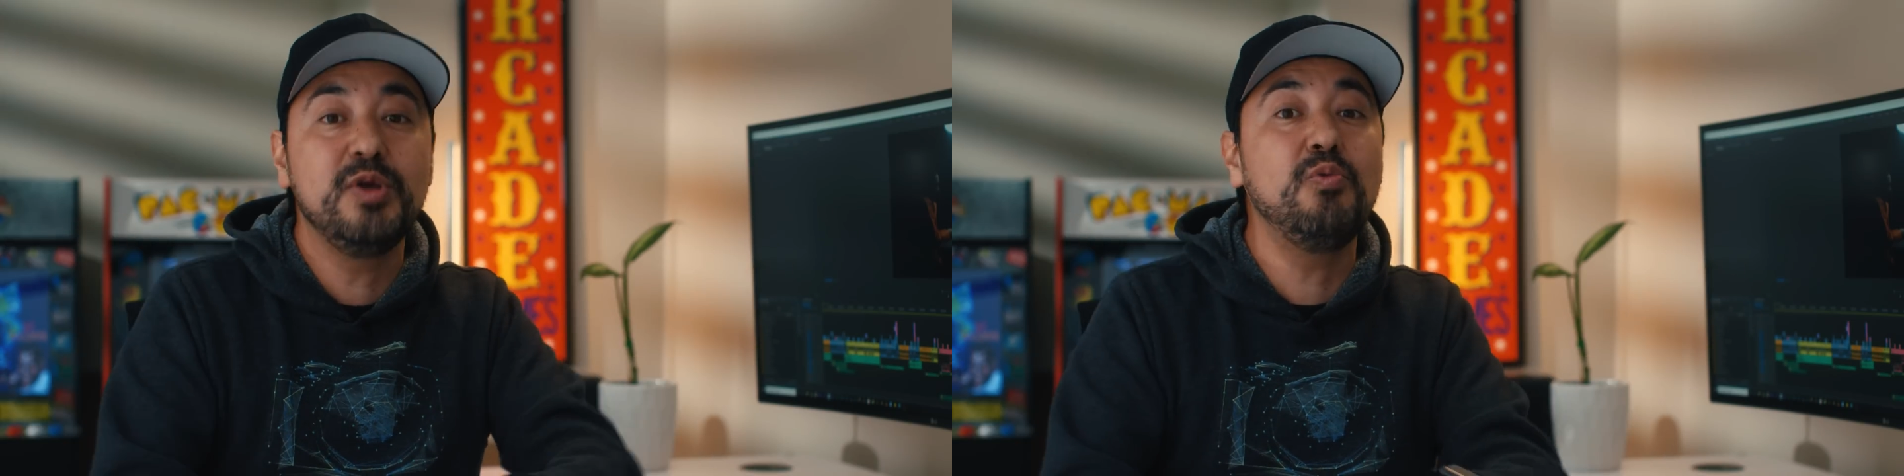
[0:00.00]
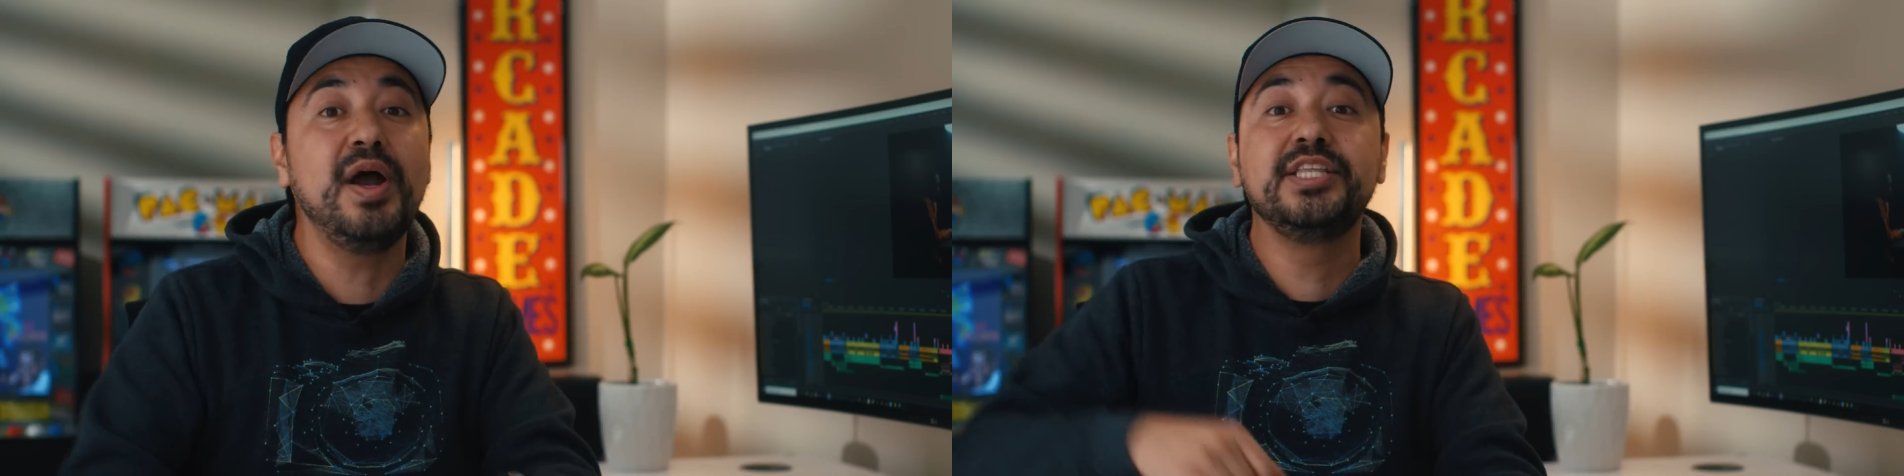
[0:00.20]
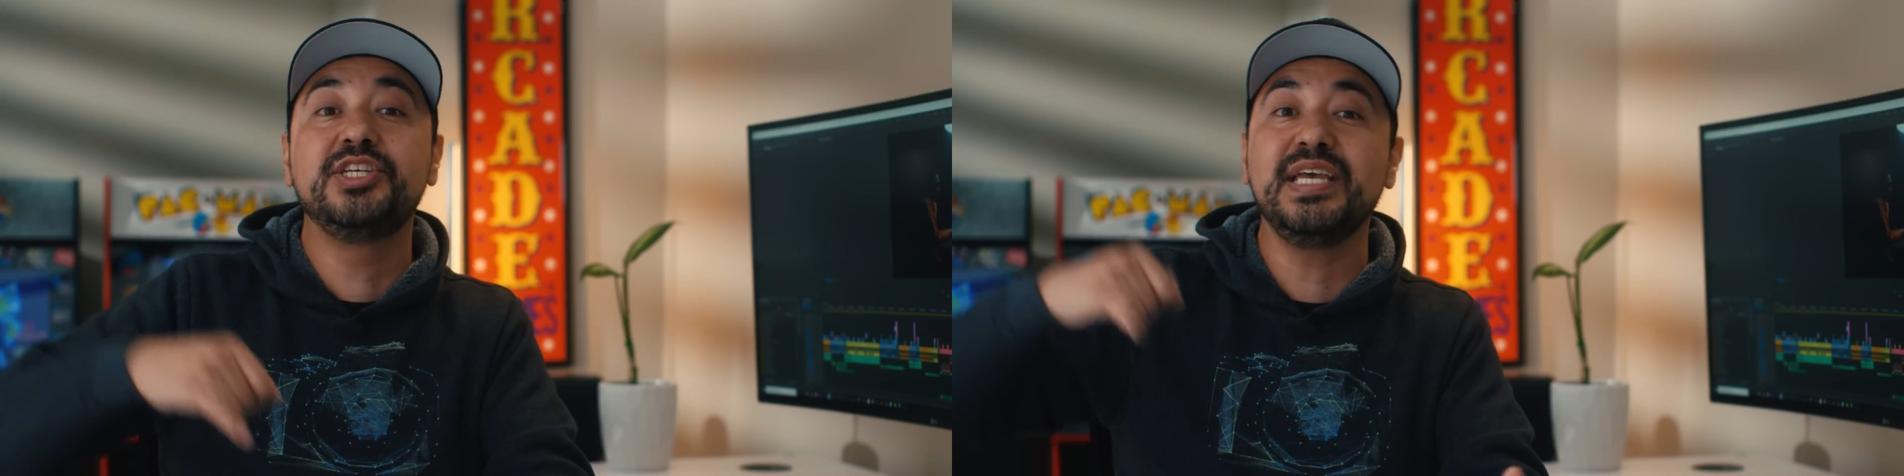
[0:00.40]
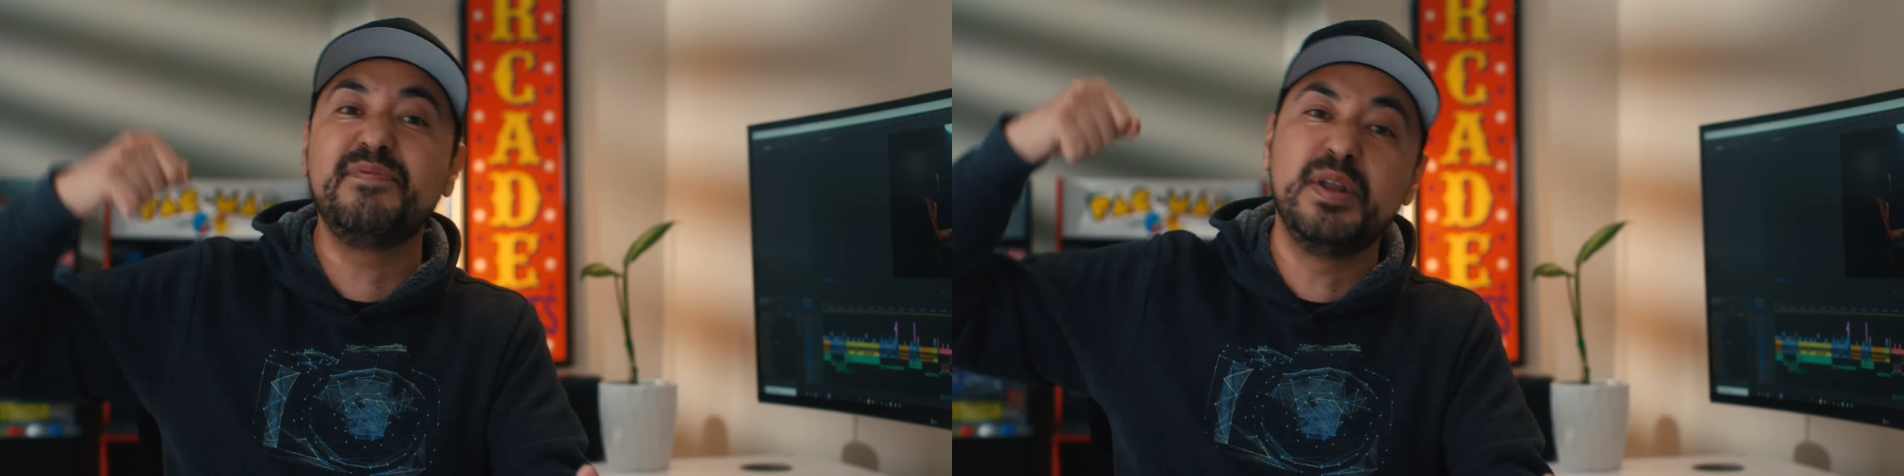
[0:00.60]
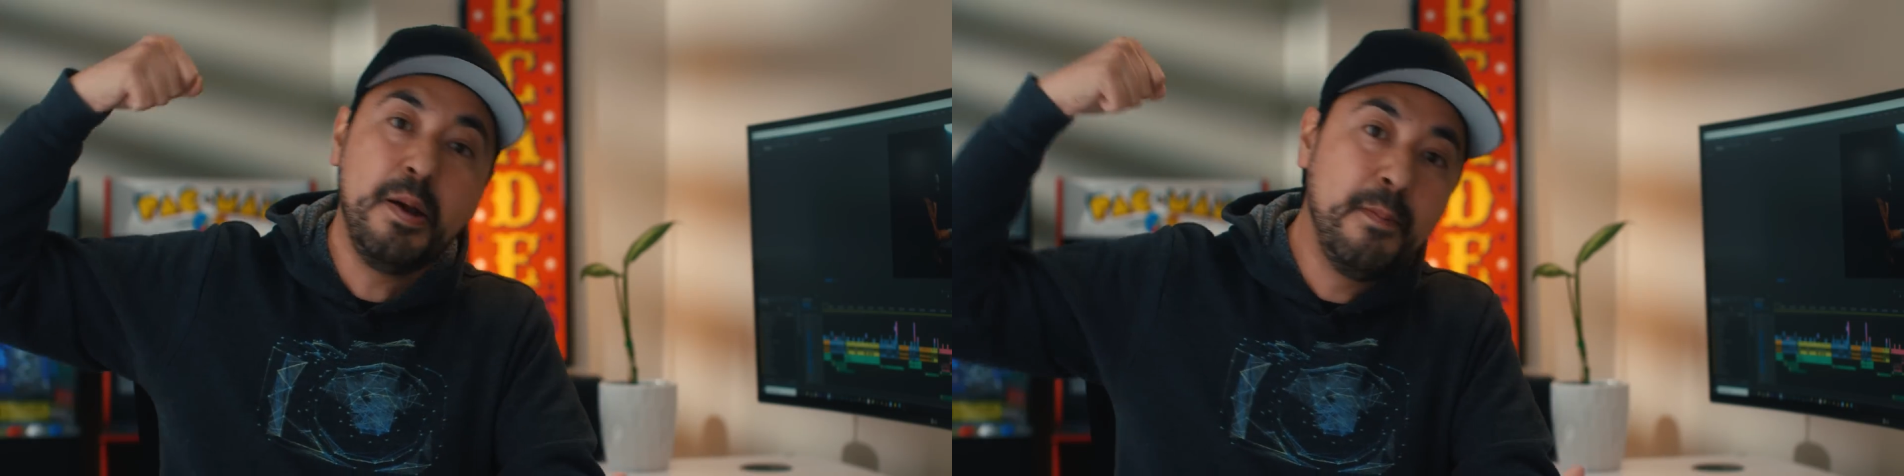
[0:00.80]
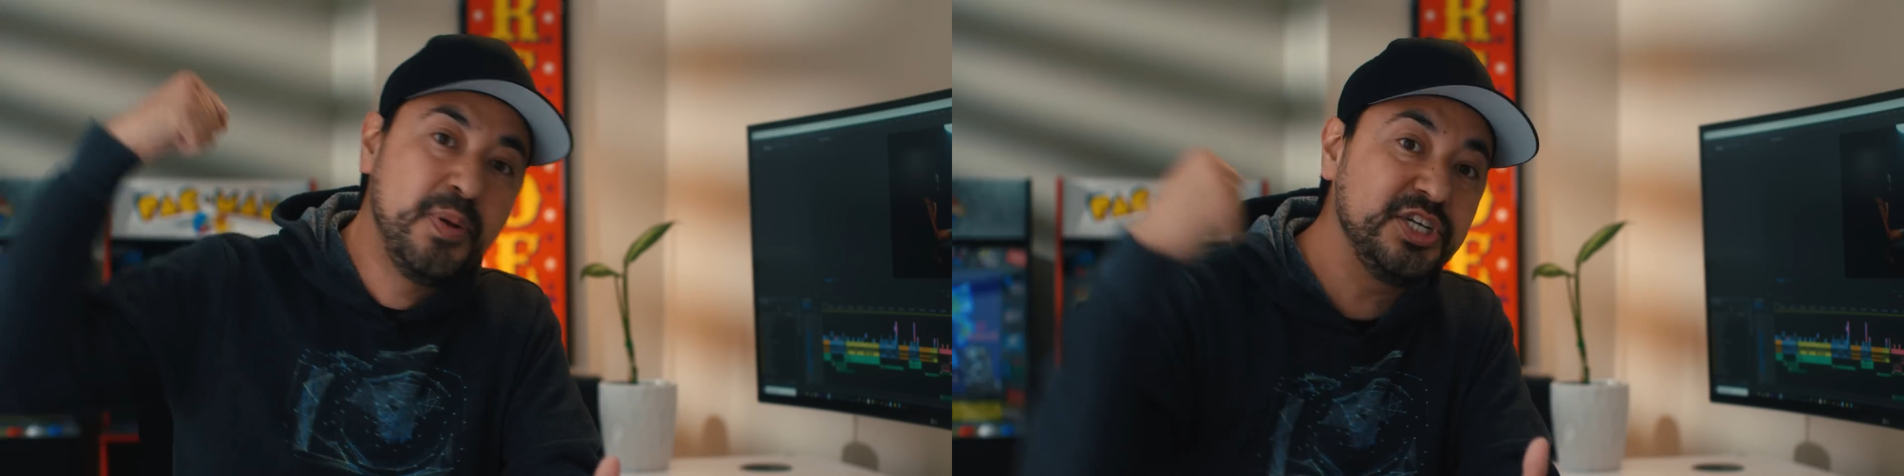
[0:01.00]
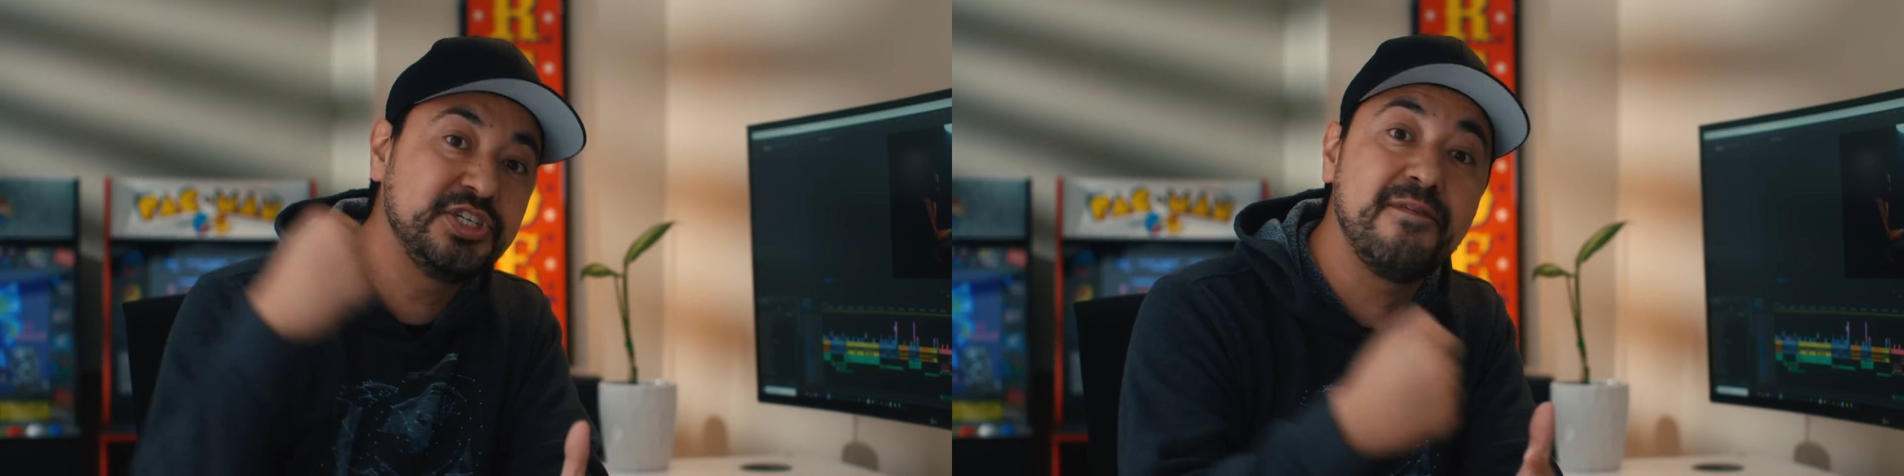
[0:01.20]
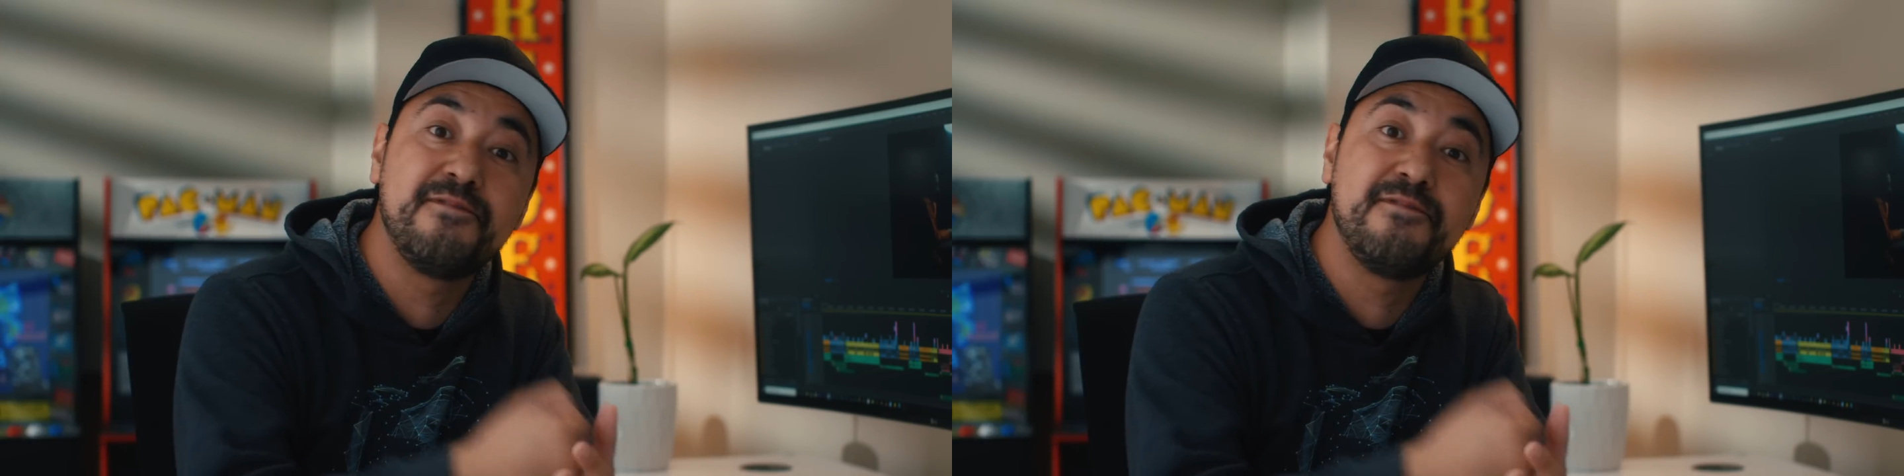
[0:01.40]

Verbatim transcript: We wanted to even push it